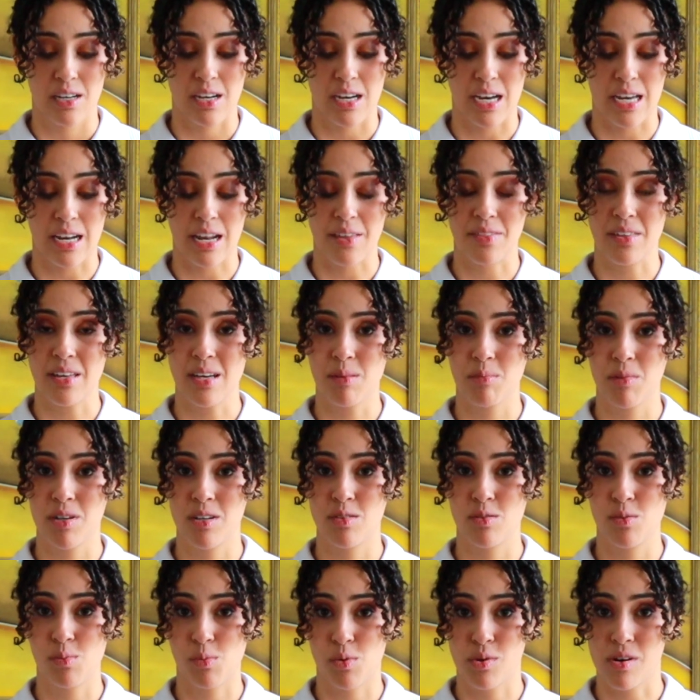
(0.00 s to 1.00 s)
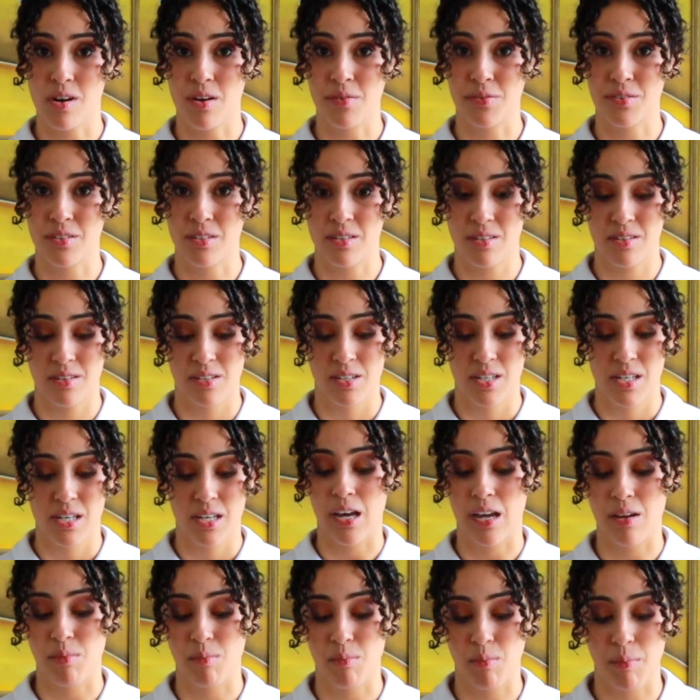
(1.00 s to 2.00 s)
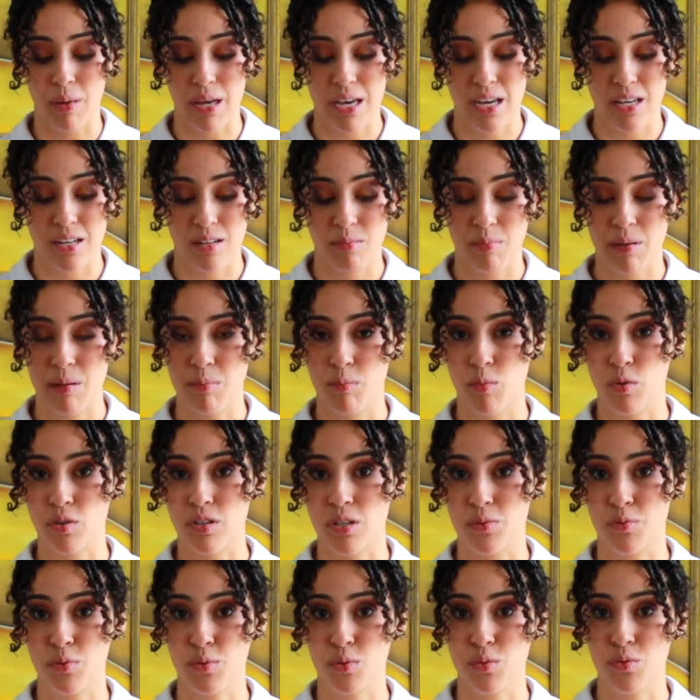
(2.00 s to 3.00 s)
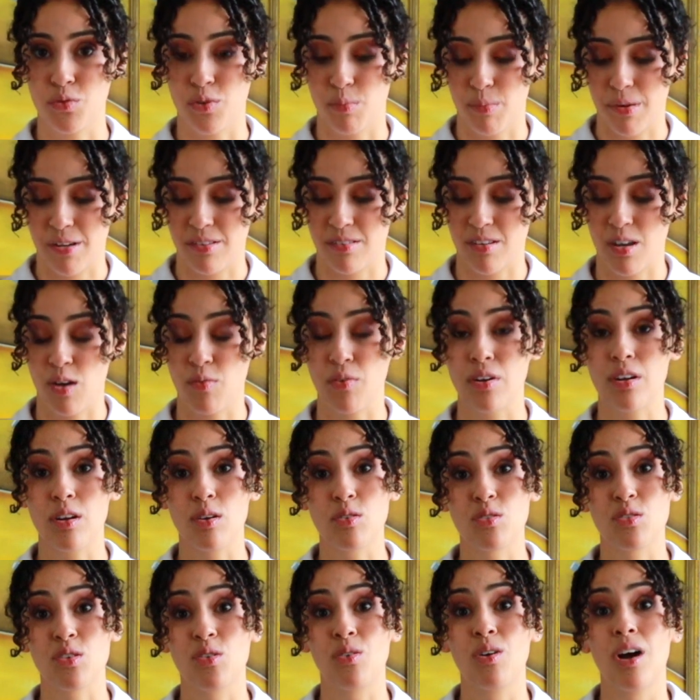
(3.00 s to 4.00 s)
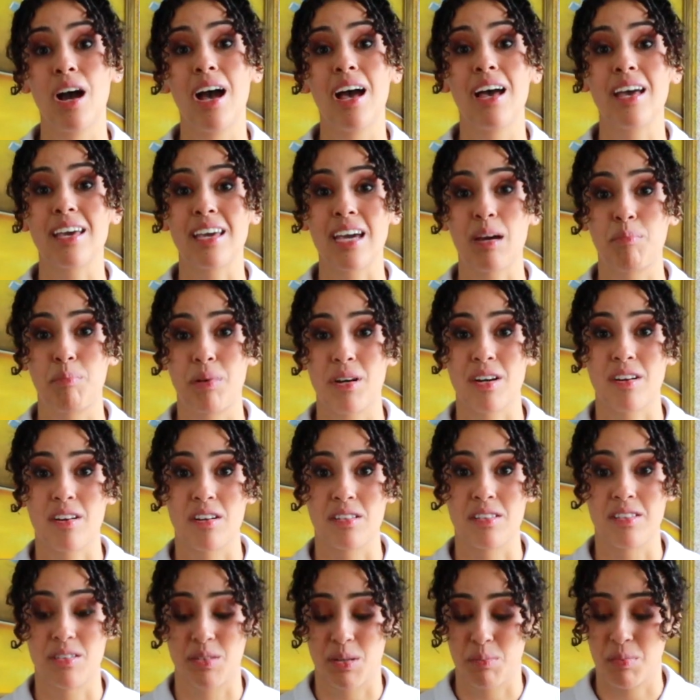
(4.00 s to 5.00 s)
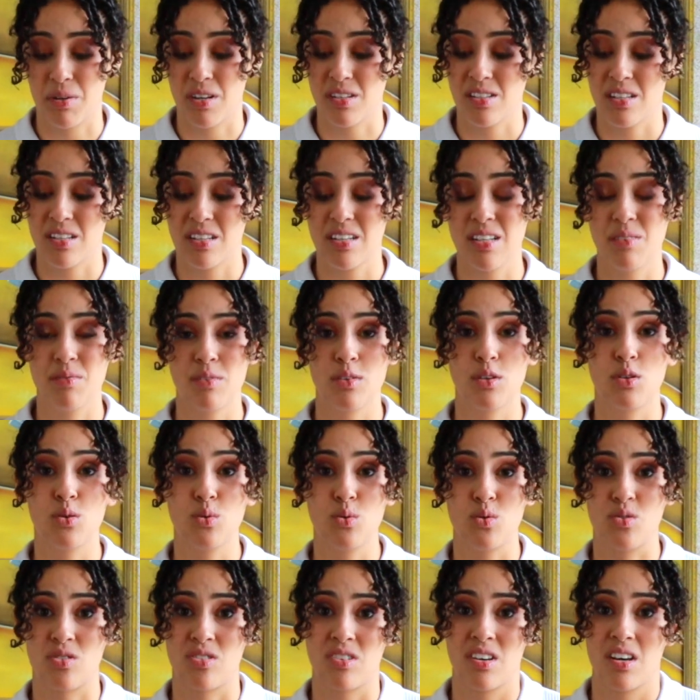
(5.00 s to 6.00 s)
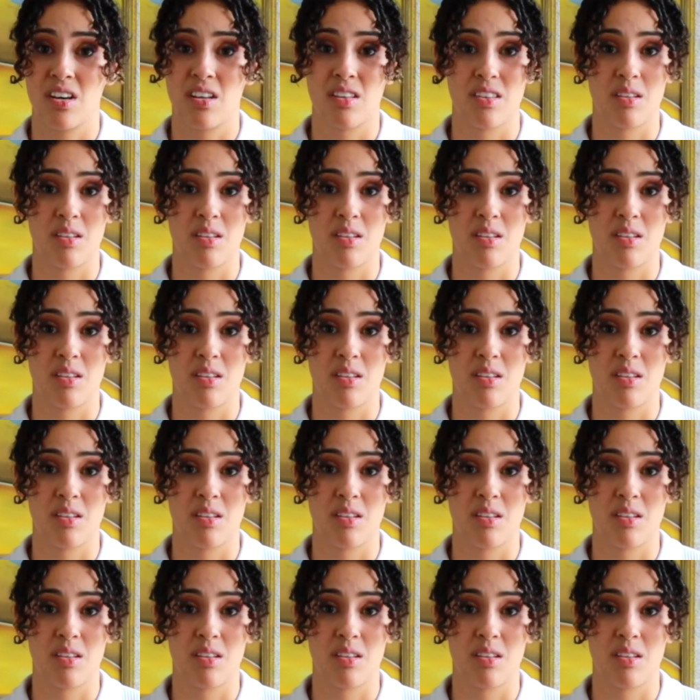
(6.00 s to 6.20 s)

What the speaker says: And I think I'm gonna do more often and make it a bit more difficult for myself and also get better cutlery because I didn't even use